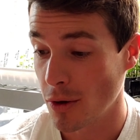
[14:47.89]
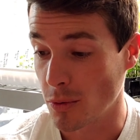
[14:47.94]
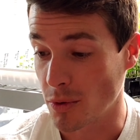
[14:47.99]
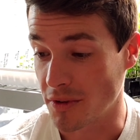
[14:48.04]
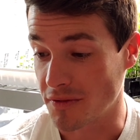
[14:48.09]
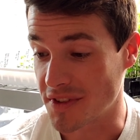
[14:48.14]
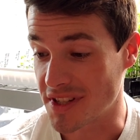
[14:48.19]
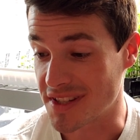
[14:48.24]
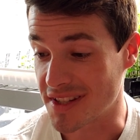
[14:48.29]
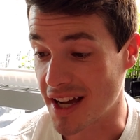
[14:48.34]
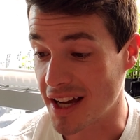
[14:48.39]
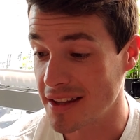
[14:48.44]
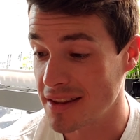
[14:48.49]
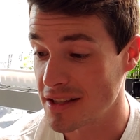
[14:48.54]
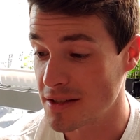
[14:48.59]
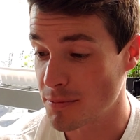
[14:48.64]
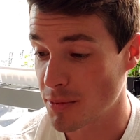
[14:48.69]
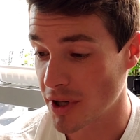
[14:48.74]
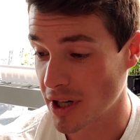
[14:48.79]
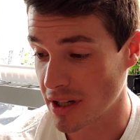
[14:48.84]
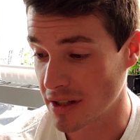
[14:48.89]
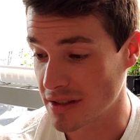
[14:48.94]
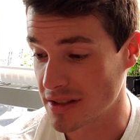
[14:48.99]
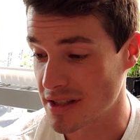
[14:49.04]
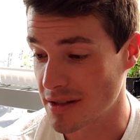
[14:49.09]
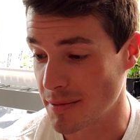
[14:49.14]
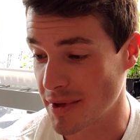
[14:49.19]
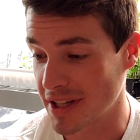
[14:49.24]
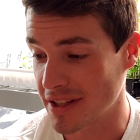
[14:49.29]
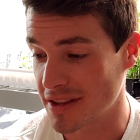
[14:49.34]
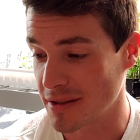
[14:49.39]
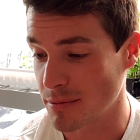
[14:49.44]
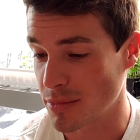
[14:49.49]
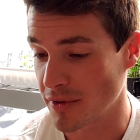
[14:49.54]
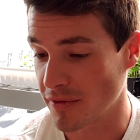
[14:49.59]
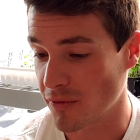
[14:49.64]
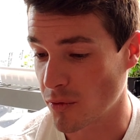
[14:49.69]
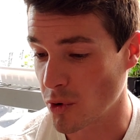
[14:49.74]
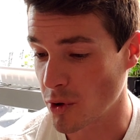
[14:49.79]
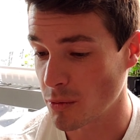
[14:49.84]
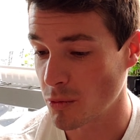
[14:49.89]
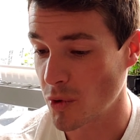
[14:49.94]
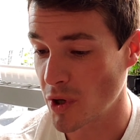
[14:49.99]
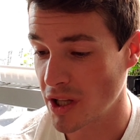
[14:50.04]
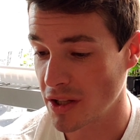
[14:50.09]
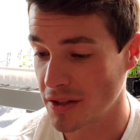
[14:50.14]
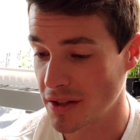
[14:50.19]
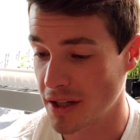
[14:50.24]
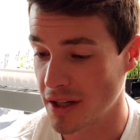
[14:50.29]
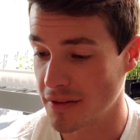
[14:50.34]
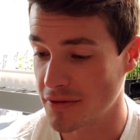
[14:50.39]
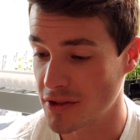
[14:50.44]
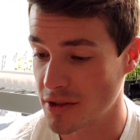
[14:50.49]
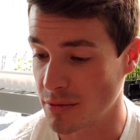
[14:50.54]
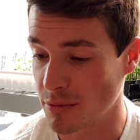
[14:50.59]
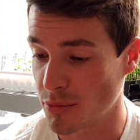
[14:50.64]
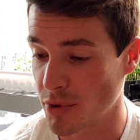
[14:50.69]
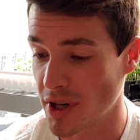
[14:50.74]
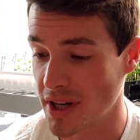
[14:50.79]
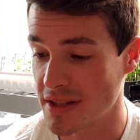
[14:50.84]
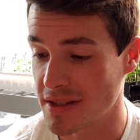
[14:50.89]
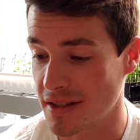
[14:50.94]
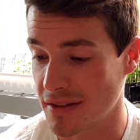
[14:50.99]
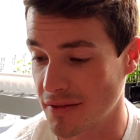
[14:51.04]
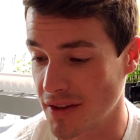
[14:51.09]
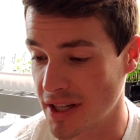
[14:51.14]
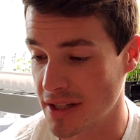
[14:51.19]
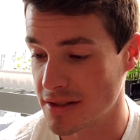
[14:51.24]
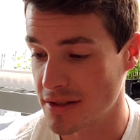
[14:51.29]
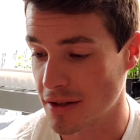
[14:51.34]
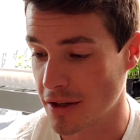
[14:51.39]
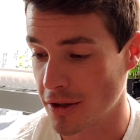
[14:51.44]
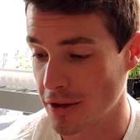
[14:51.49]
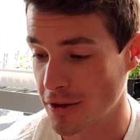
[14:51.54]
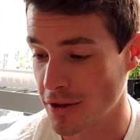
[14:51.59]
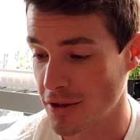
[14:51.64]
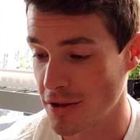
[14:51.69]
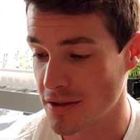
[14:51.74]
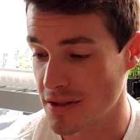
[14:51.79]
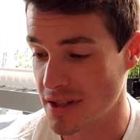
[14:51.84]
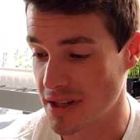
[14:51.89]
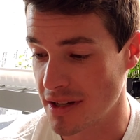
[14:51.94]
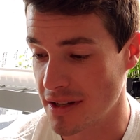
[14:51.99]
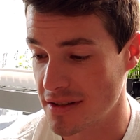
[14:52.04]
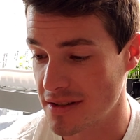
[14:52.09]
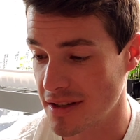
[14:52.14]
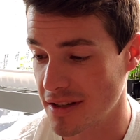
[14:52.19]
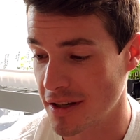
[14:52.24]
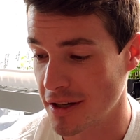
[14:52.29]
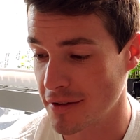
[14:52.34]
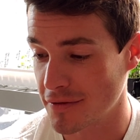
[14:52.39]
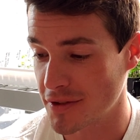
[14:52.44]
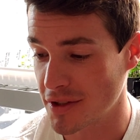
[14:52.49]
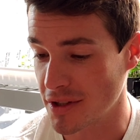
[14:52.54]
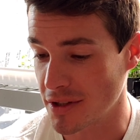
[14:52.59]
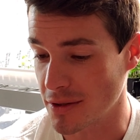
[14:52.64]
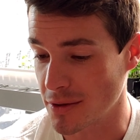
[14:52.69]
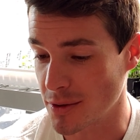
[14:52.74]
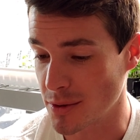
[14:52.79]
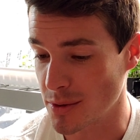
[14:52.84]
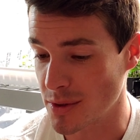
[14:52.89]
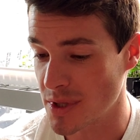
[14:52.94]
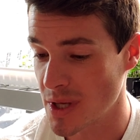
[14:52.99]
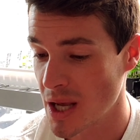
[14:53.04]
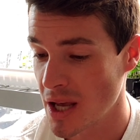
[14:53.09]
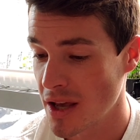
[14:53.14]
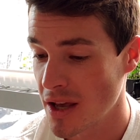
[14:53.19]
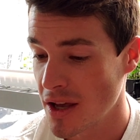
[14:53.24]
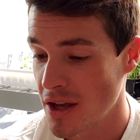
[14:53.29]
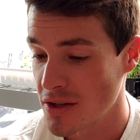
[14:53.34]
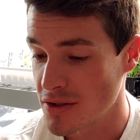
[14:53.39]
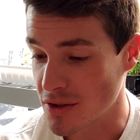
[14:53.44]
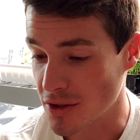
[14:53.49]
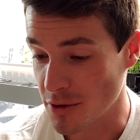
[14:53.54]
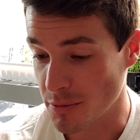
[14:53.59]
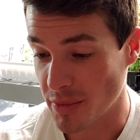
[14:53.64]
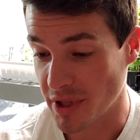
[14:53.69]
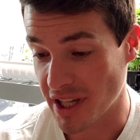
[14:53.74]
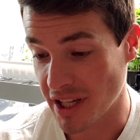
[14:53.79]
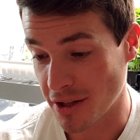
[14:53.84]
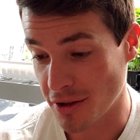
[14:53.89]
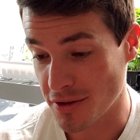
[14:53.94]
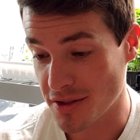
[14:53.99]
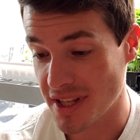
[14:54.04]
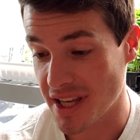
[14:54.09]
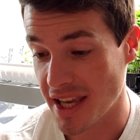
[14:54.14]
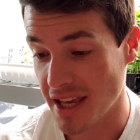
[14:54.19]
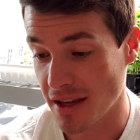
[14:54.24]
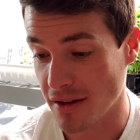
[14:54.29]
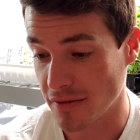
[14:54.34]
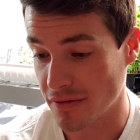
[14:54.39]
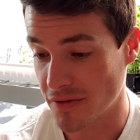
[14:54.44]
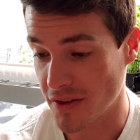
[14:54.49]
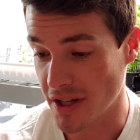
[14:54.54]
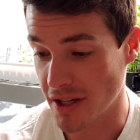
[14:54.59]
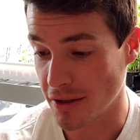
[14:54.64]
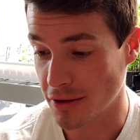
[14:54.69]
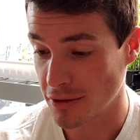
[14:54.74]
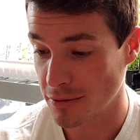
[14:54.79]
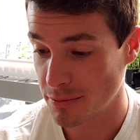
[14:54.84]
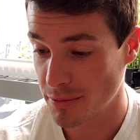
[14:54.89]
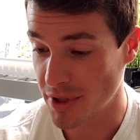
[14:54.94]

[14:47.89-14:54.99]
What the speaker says: We've designed these products to make them perform well enough to impress advanced gardeners and easy enough to use so that beginners can't fail.